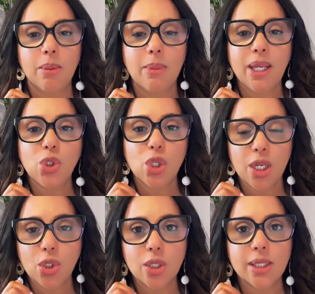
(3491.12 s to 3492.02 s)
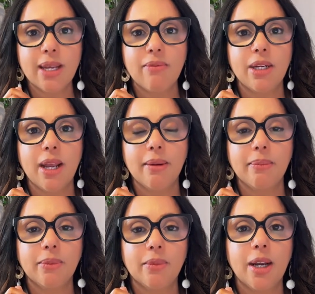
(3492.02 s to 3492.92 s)
make changes every
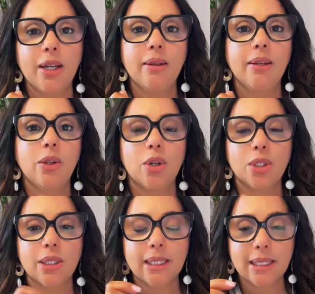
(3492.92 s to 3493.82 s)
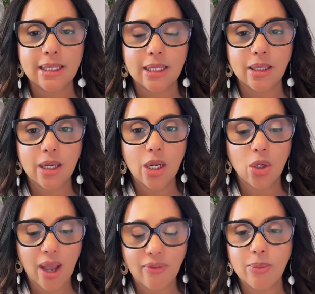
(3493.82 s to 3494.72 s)
day, right? In order to succeed,
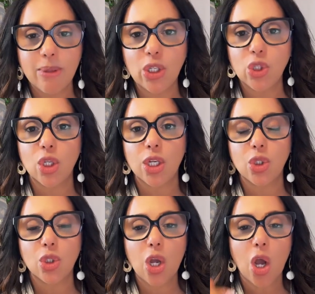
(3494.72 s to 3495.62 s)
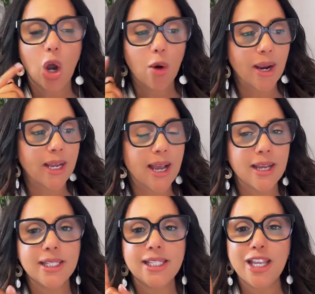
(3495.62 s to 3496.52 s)
you have to make a change. All right,
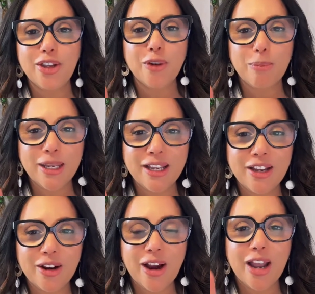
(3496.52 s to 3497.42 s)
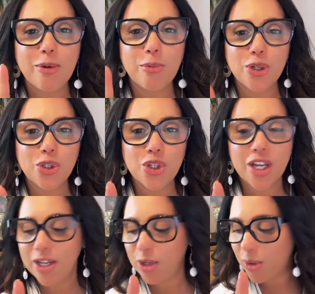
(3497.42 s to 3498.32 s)
guys, thank you for being here. I
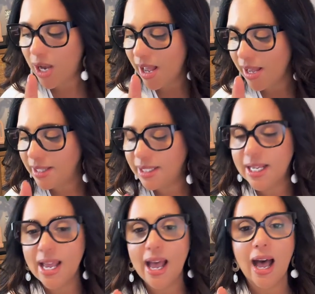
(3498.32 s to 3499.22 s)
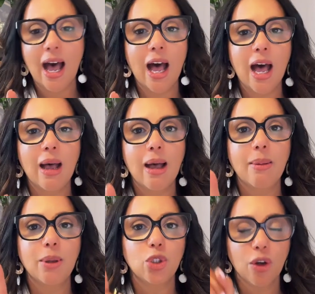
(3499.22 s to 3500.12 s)
appreciate you guys.
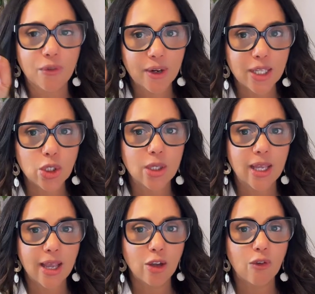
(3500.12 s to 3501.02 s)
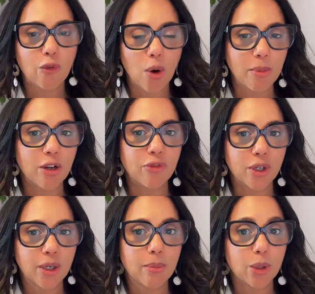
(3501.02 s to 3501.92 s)
Don't forget to get your Formula
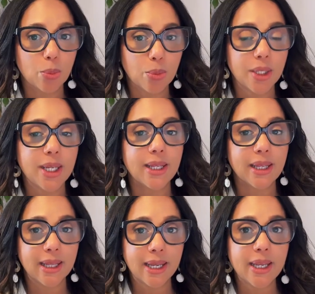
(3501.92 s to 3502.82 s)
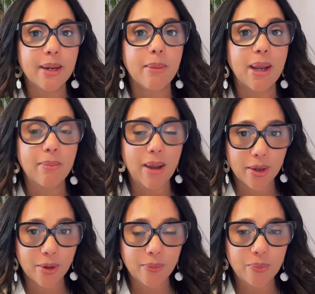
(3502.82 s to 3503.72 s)
Freedom Blueprint in the link in my
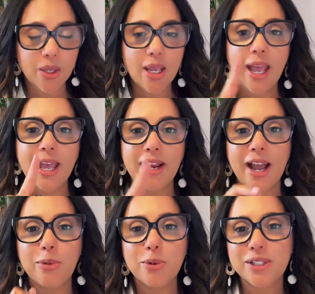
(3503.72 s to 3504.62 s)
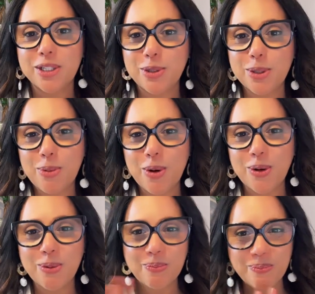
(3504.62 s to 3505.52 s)
bio, and I will see you
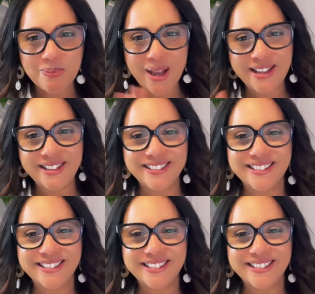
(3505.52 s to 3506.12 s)
tomorrow. Bye.